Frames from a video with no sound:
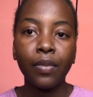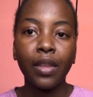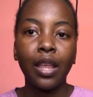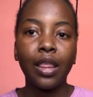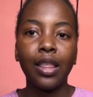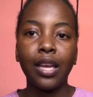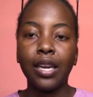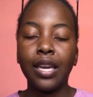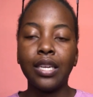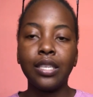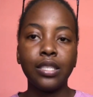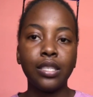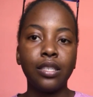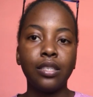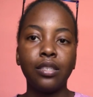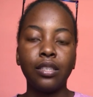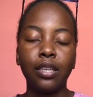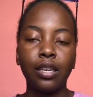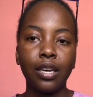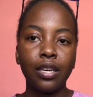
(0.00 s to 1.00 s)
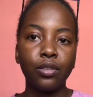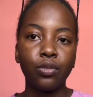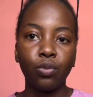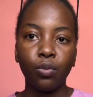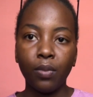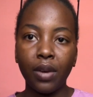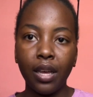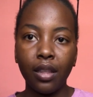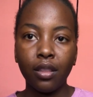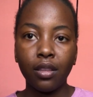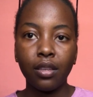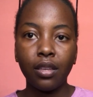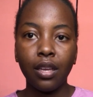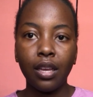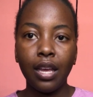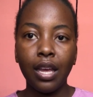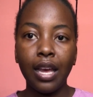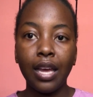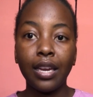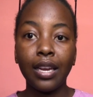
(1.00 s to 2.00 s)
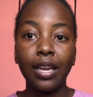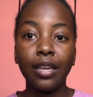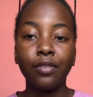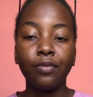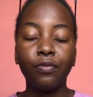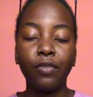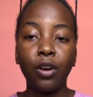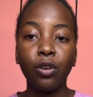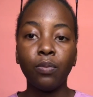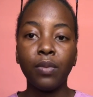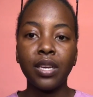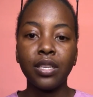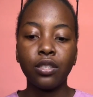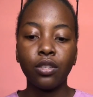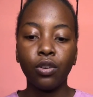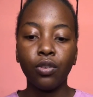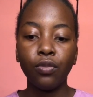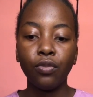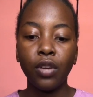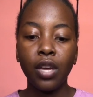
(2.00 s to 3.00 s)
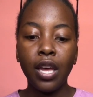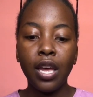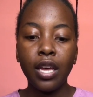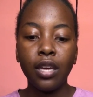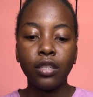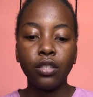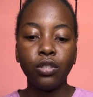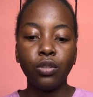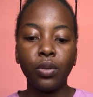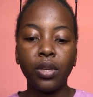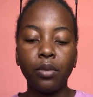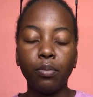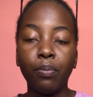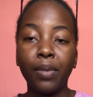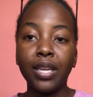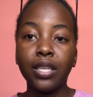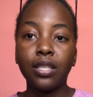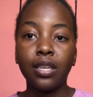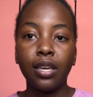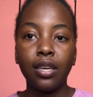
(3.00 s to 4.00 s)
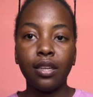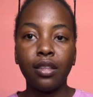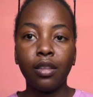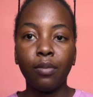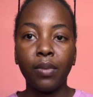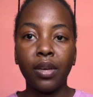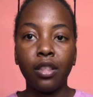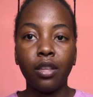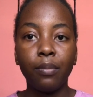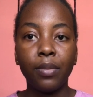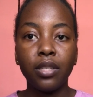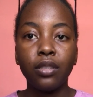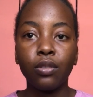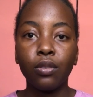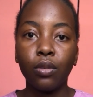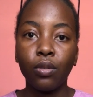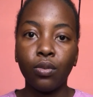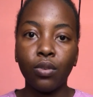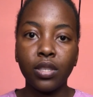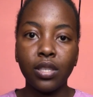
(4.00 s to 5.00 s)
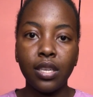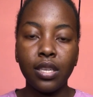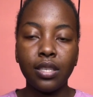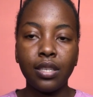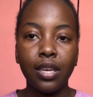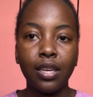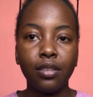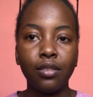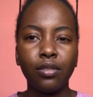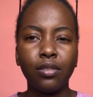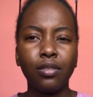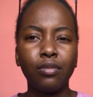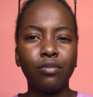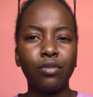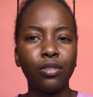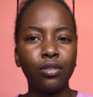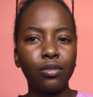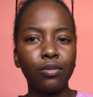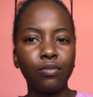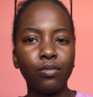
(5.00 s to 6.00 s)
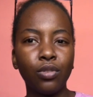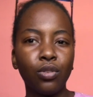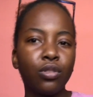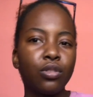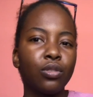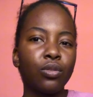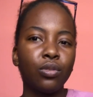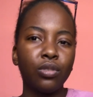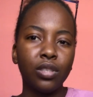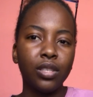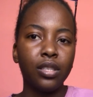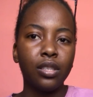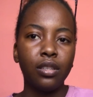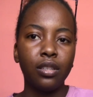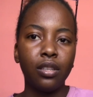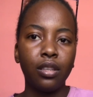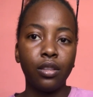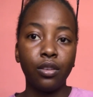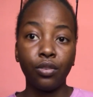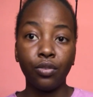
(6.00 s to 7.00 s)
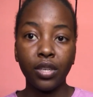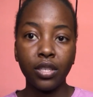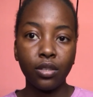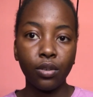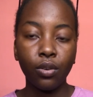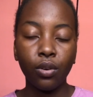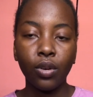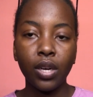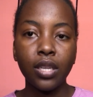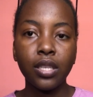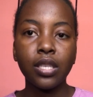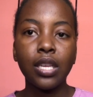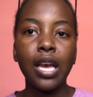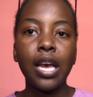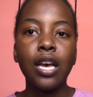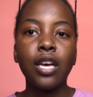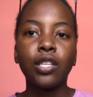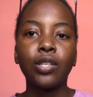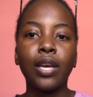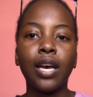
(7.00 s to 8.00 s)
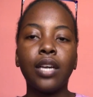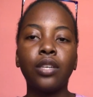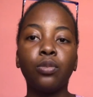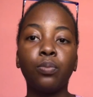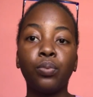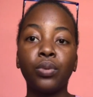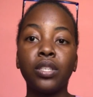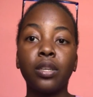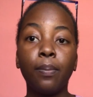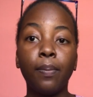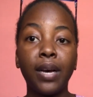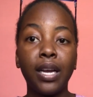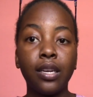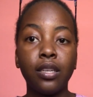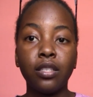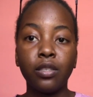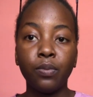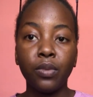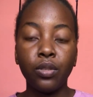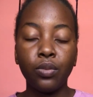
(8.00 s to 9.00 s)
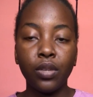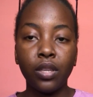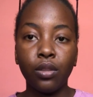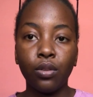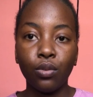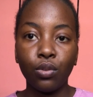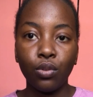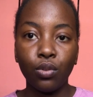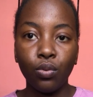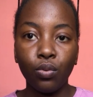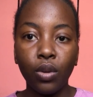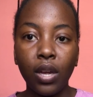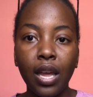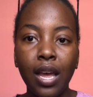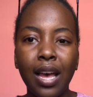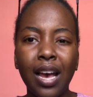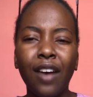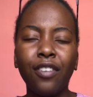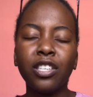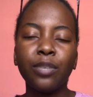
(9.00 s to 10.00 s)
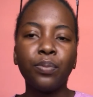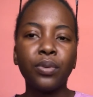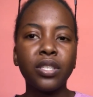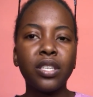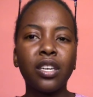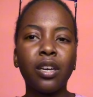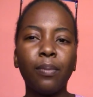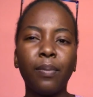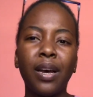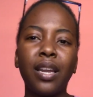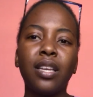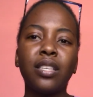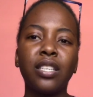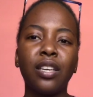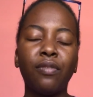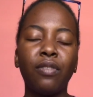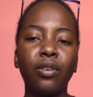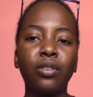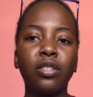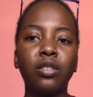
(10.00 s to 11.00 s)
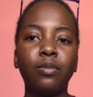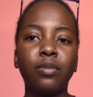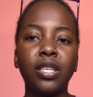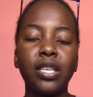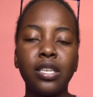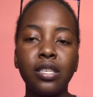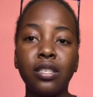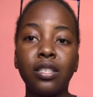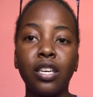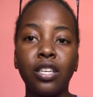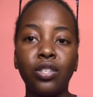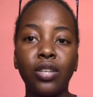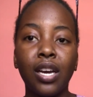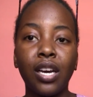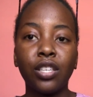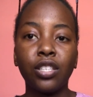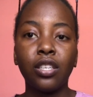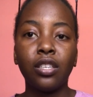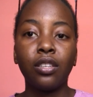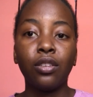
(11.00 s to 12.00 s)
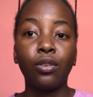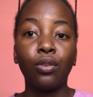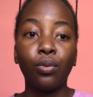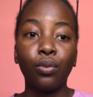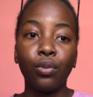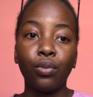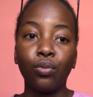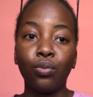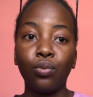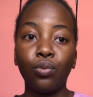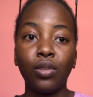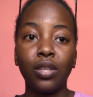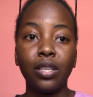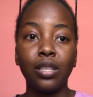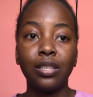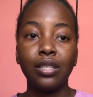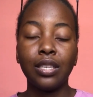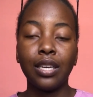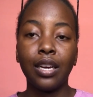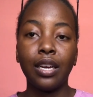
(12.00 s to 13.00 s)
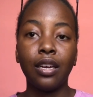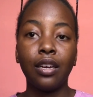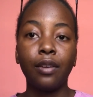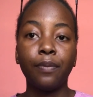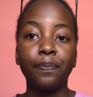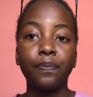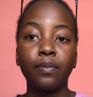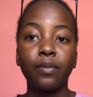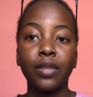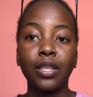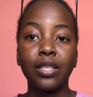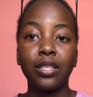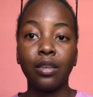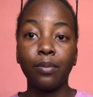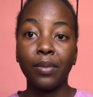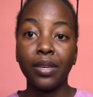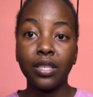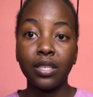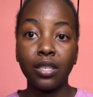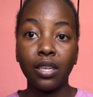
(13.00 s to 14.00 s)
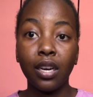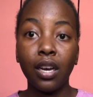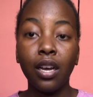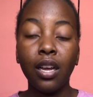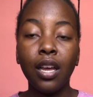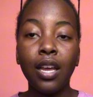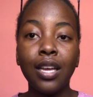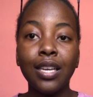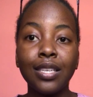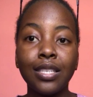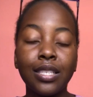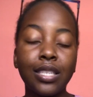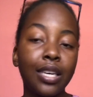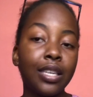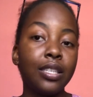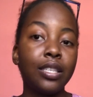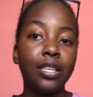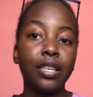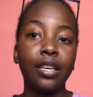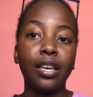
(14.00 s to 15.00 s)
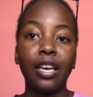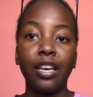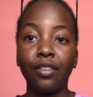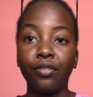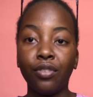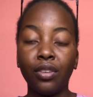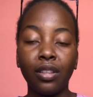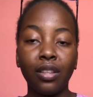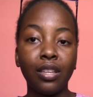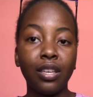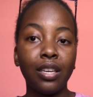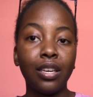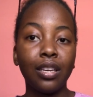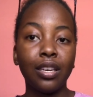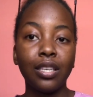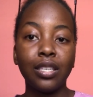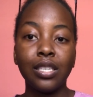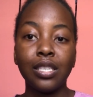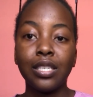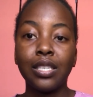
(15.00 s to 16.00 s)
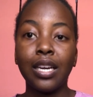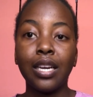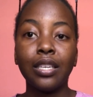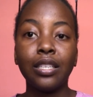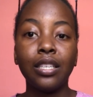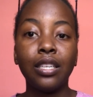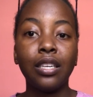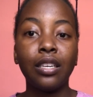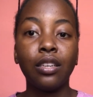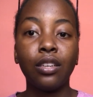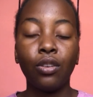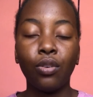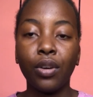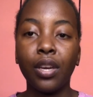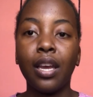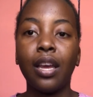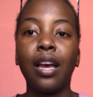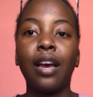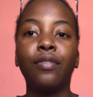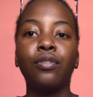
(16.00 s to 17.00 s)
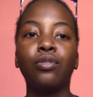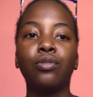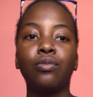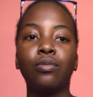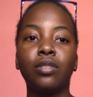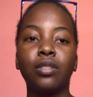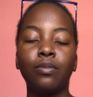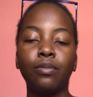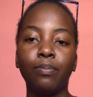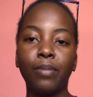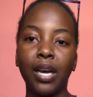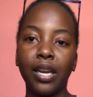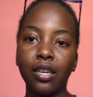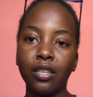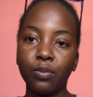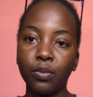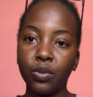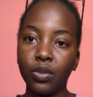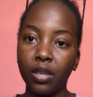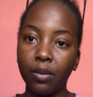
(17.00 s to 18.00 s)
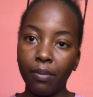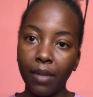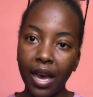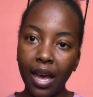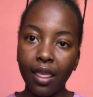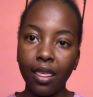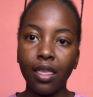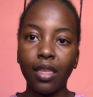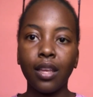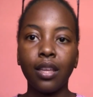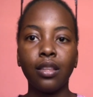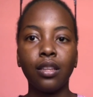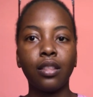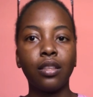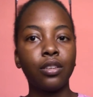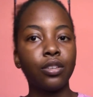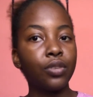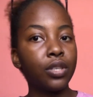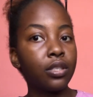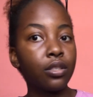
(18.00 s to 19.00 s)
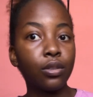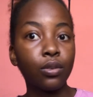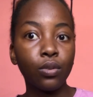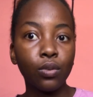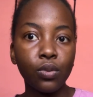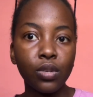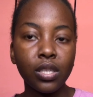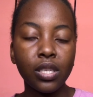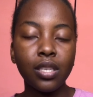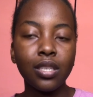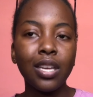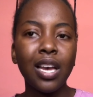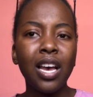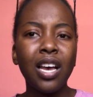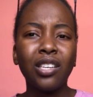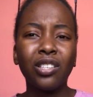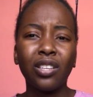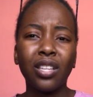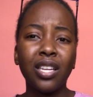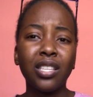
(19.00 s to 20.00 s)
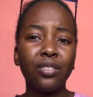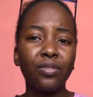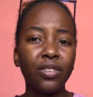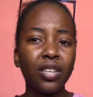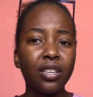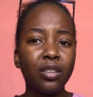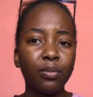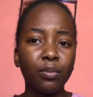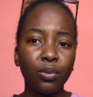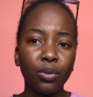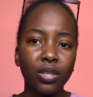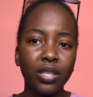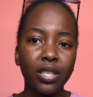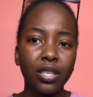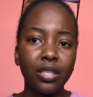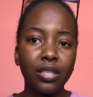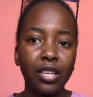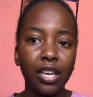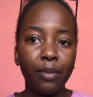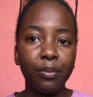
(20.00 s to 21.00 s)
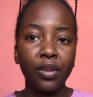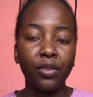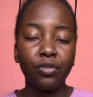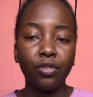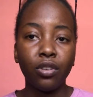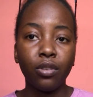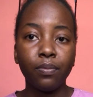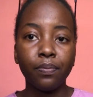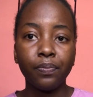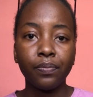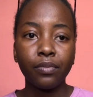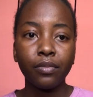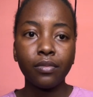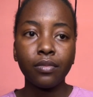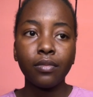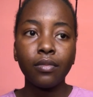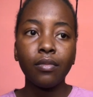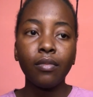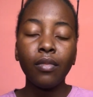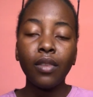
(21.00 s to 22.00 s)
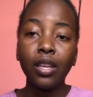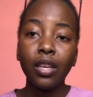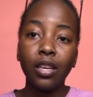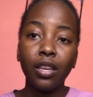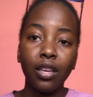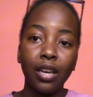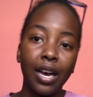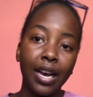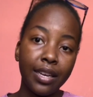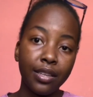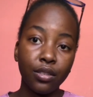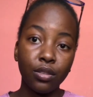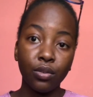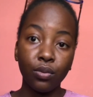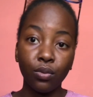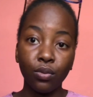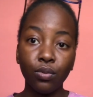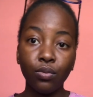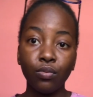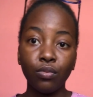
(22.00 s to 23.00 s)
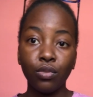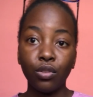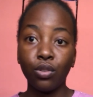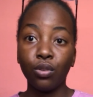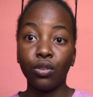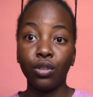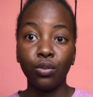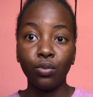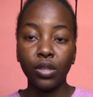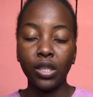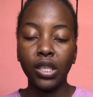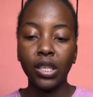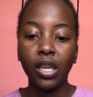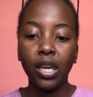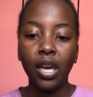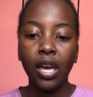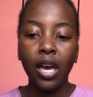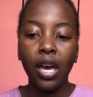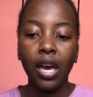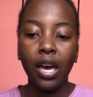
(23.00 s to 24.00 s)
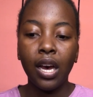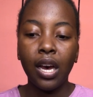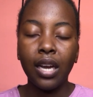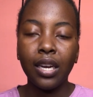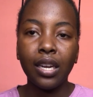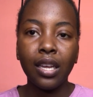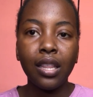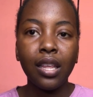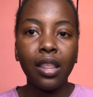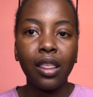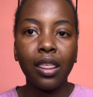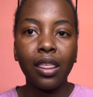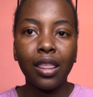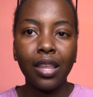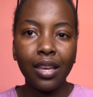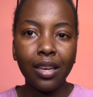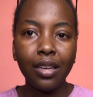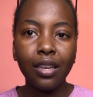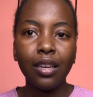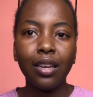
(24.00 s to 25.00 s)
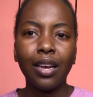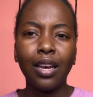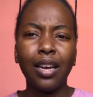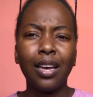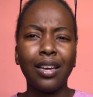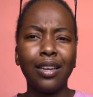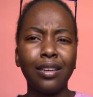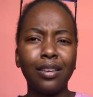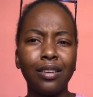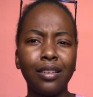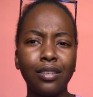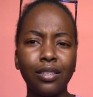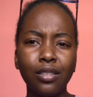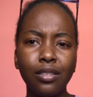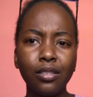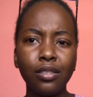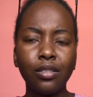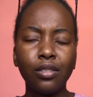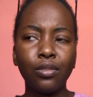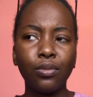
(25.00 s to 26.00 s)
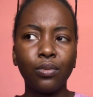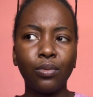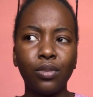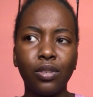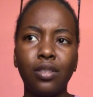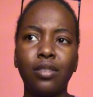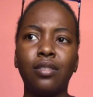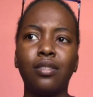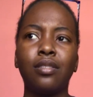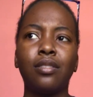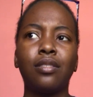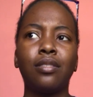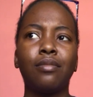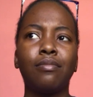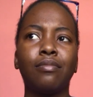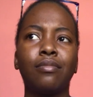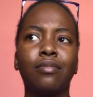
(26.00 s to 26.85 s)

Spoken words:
than I did in high school math. And I found myself doing better in the mathematical courses and, not so good in the theoretical ones. So I had to put a balance between those two. After putting a balance, I found it easier to actually go through the entire semester, studying everything, understanding, okay, I have to balance between math and the theoretical courses. So that's very important coming from high school to uni. Another thing I learned was